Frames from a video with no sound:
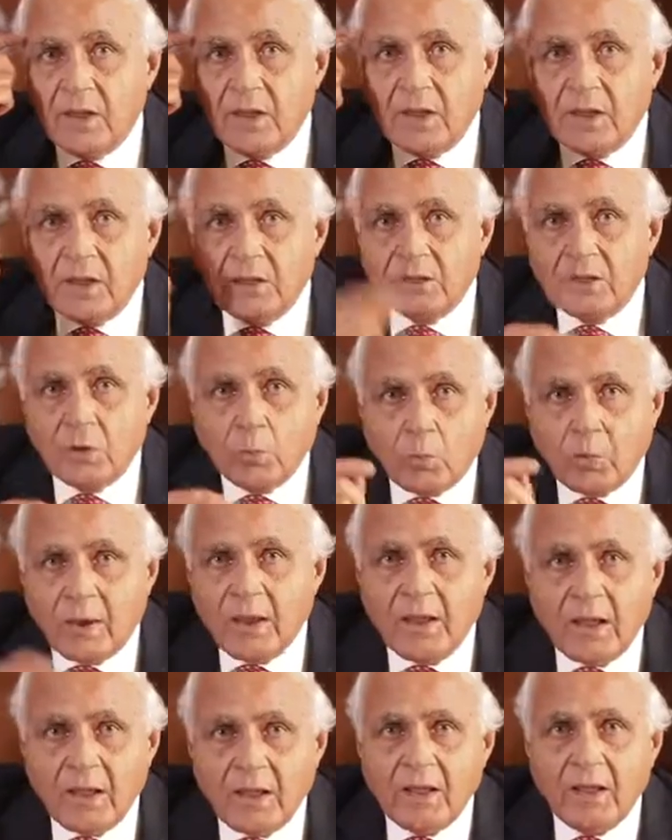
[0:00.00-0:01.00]
in the
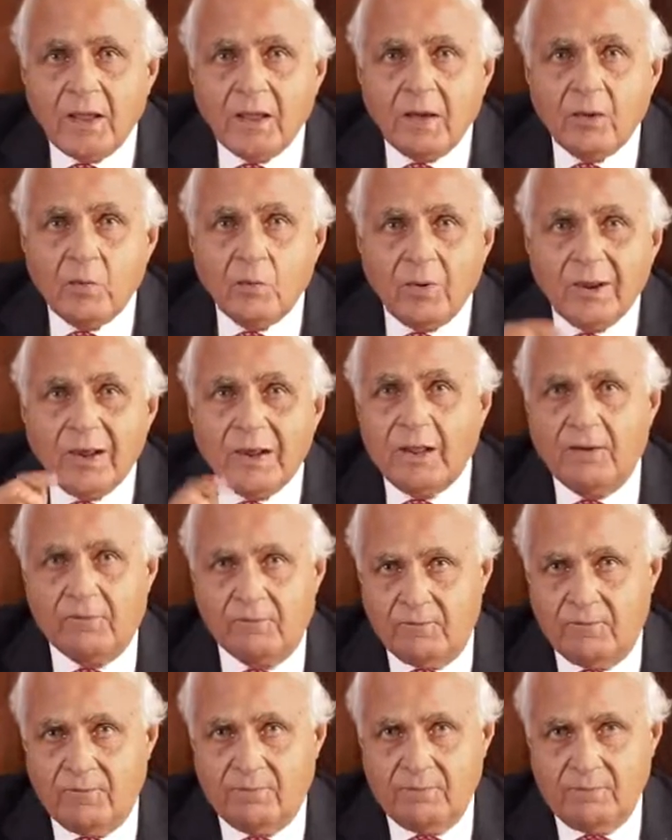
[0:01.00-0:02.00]
way we
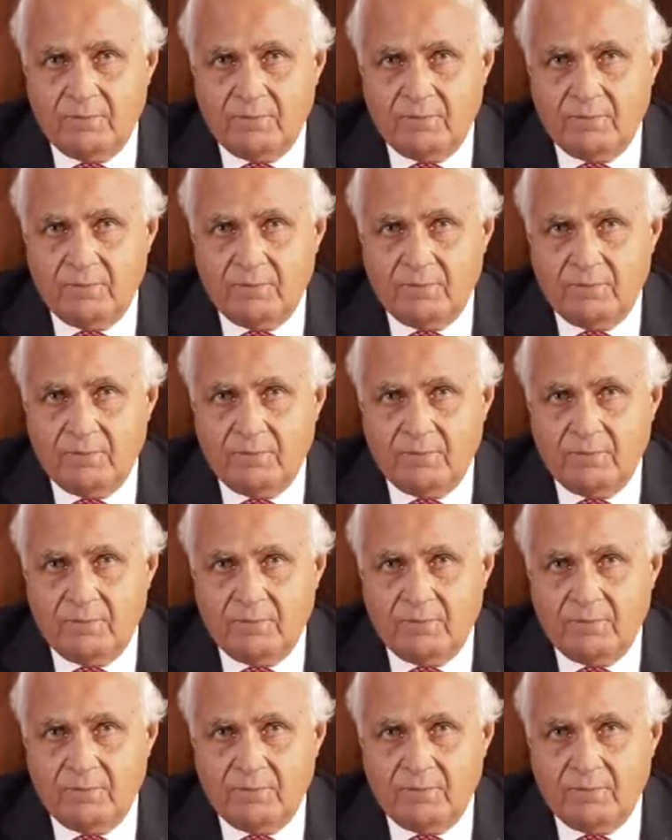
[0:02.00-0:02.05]
live